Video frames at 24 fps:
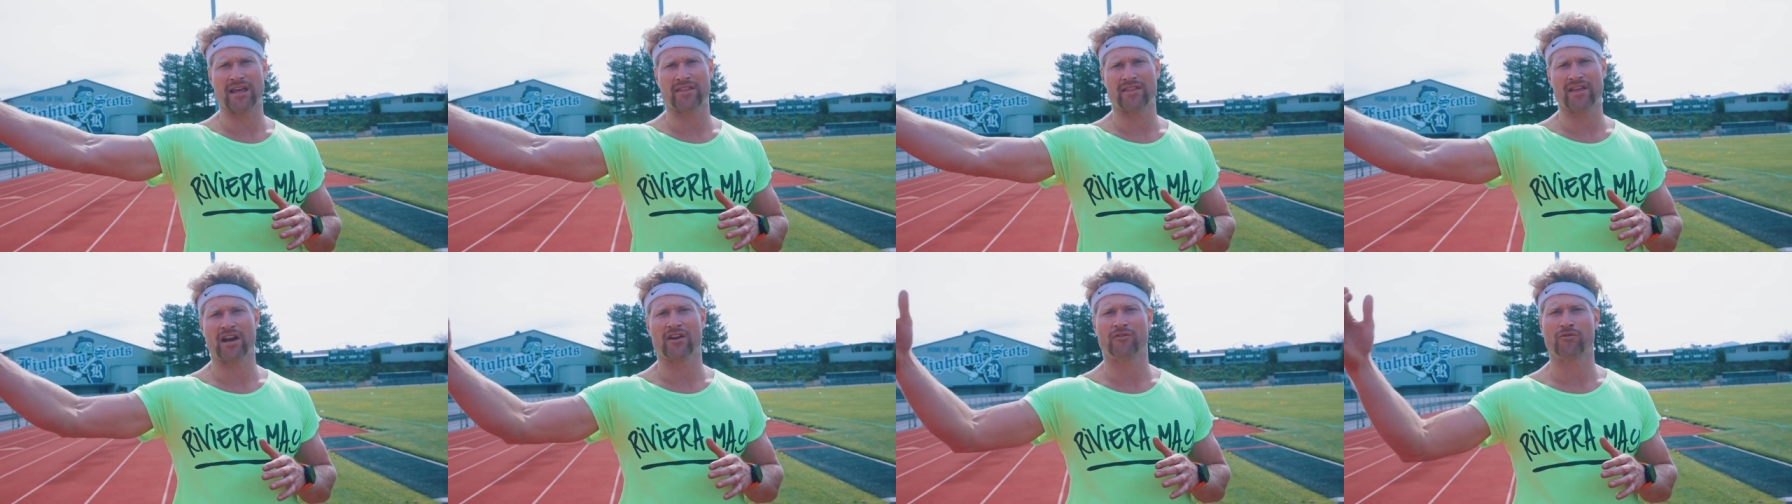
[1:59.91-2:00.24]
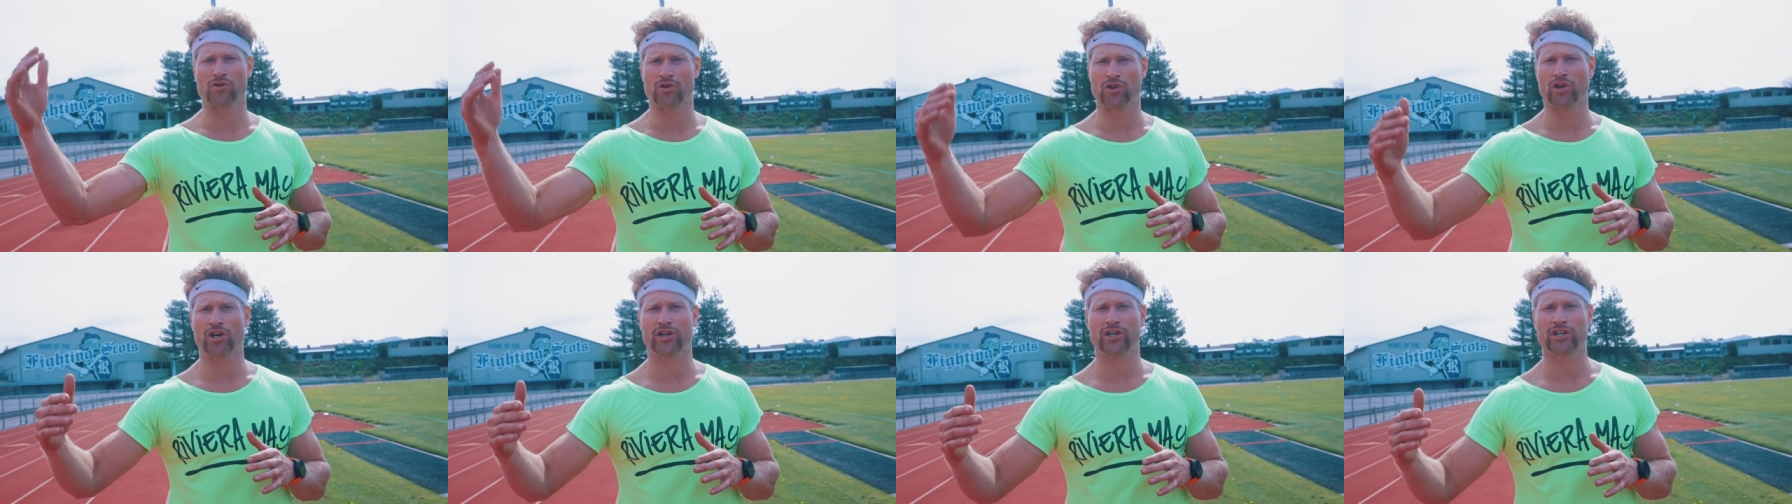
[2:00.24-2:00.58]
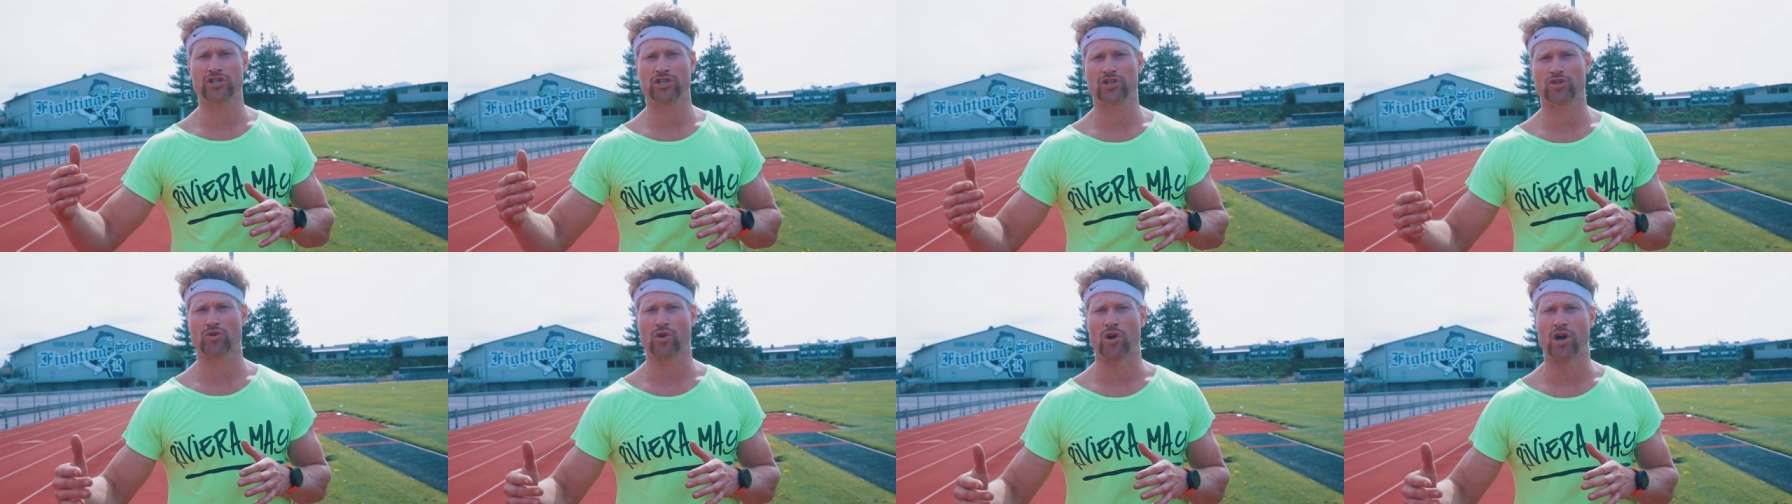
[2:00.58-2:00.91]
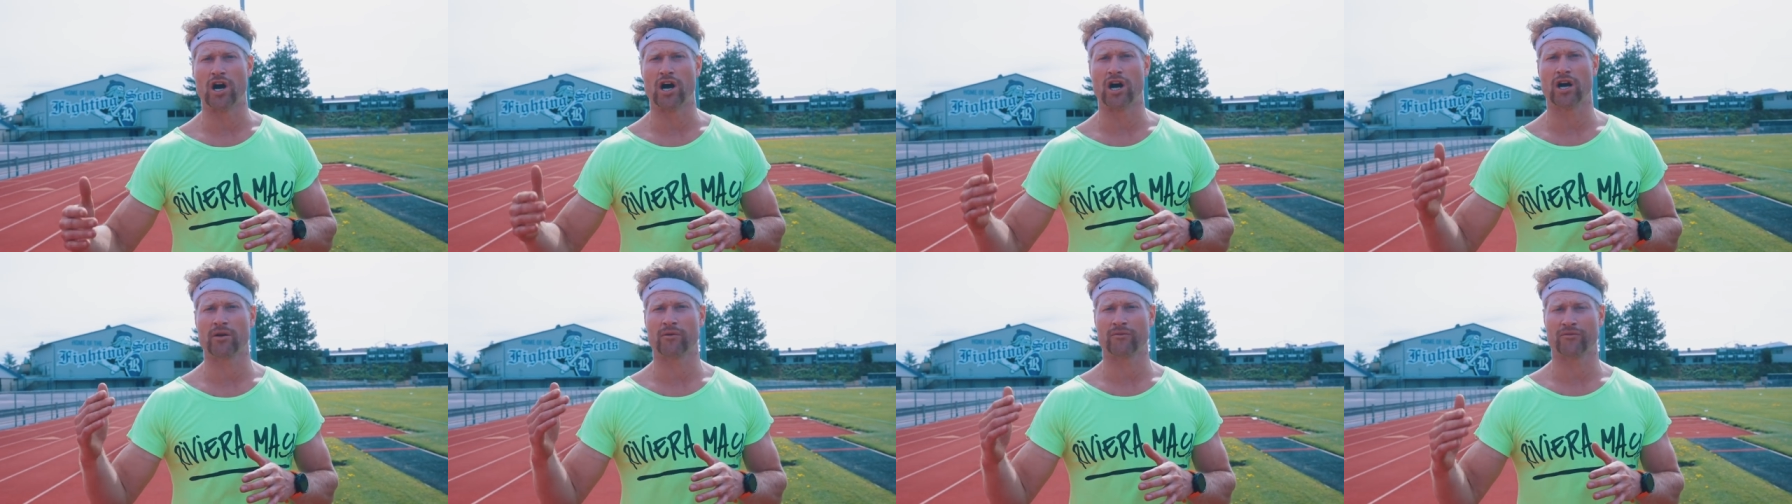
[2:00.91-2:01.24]
and then if we're looking
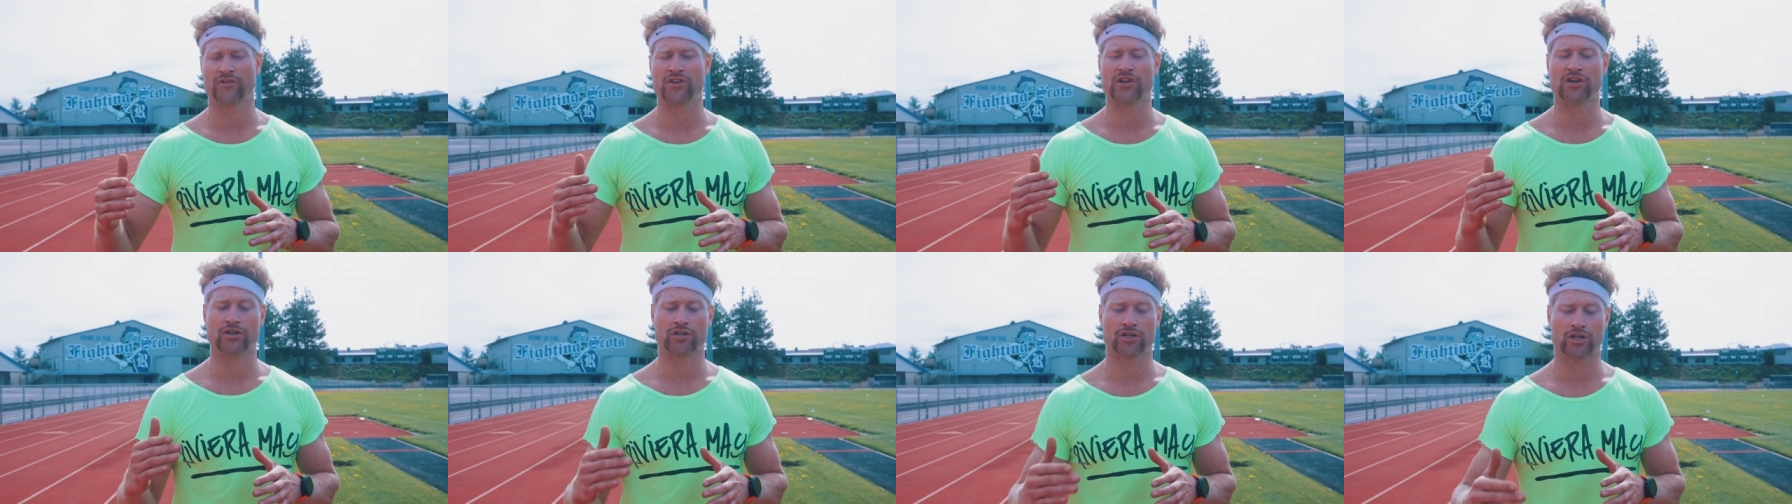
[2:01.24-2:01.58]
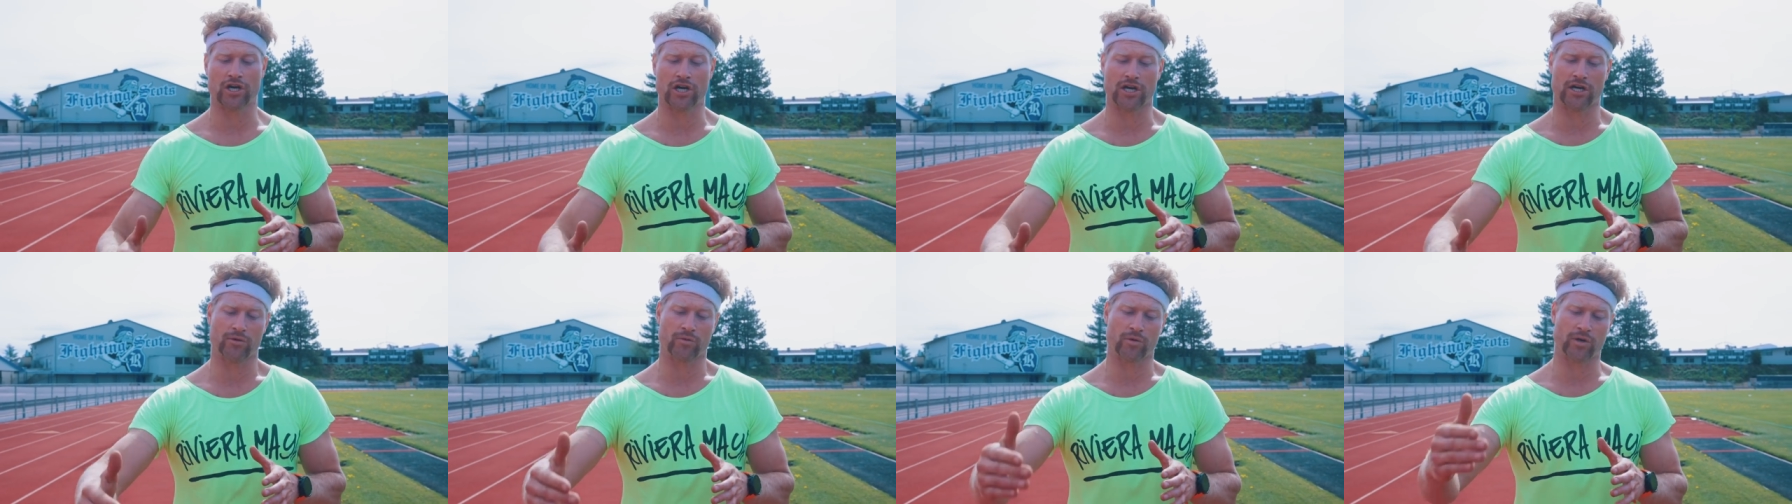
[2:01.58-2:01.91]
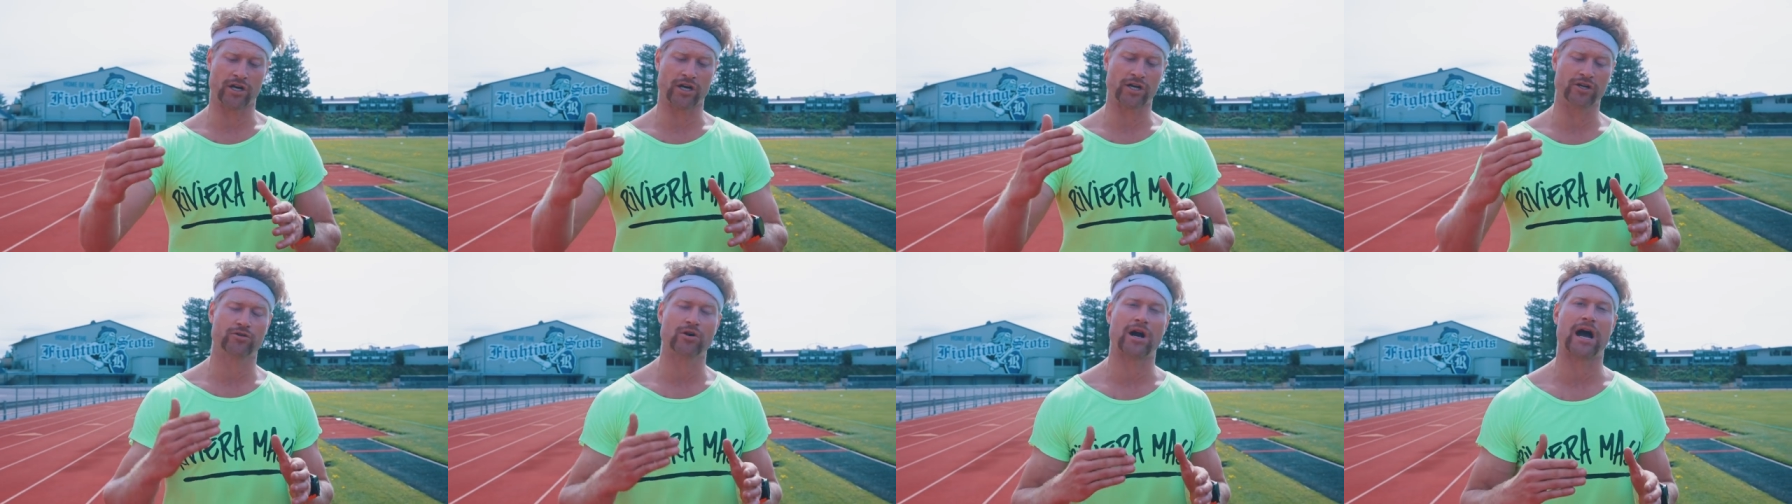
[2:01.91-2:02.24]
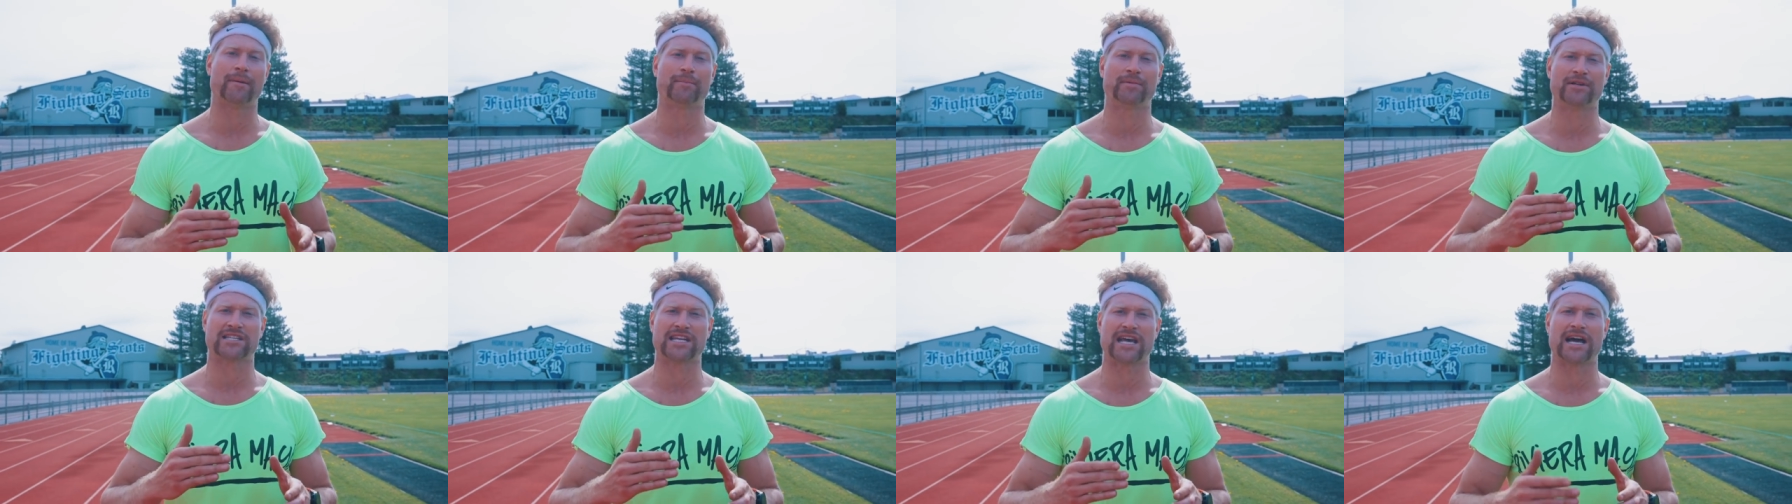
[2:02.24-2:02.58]
strong and feeling good, we're gonna
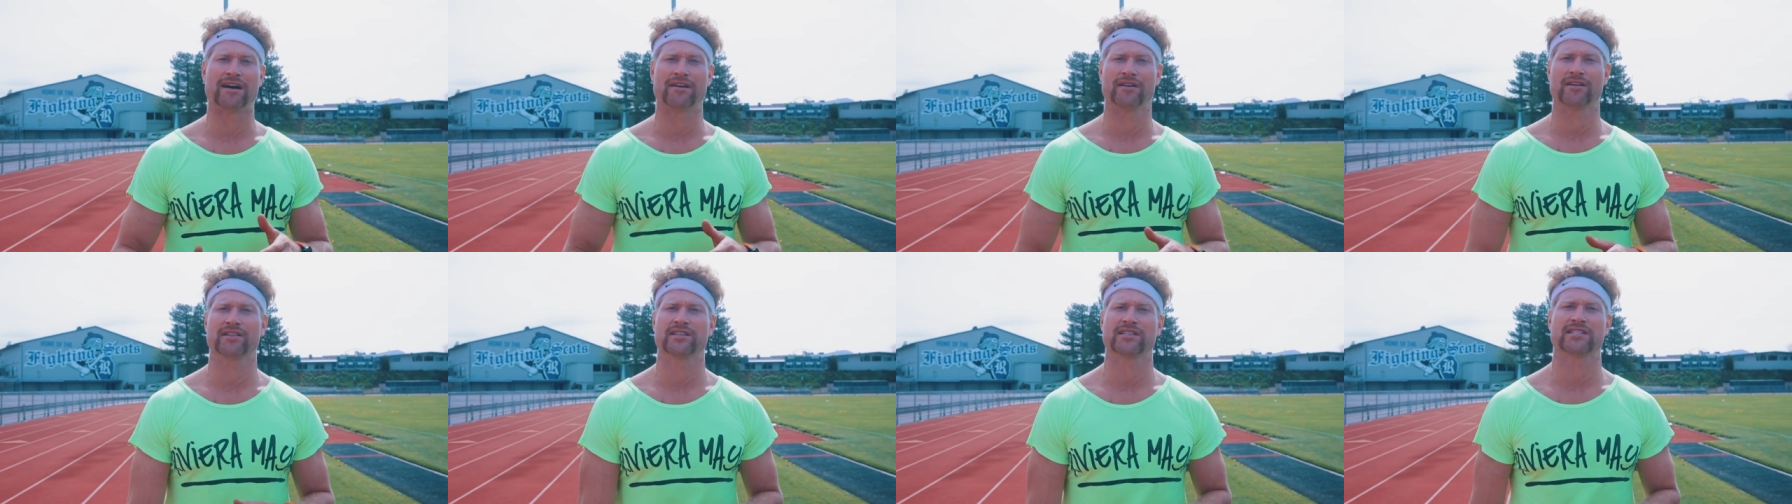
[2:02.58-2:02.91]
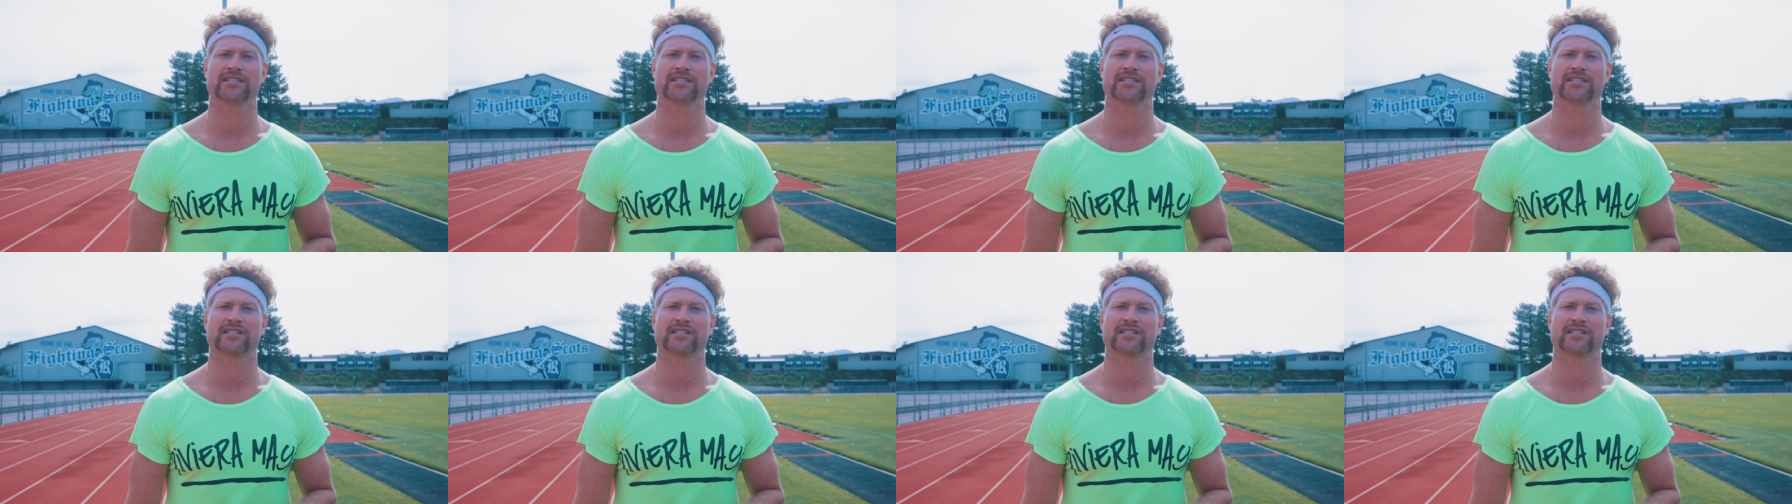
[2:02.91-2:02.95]
drop it down to the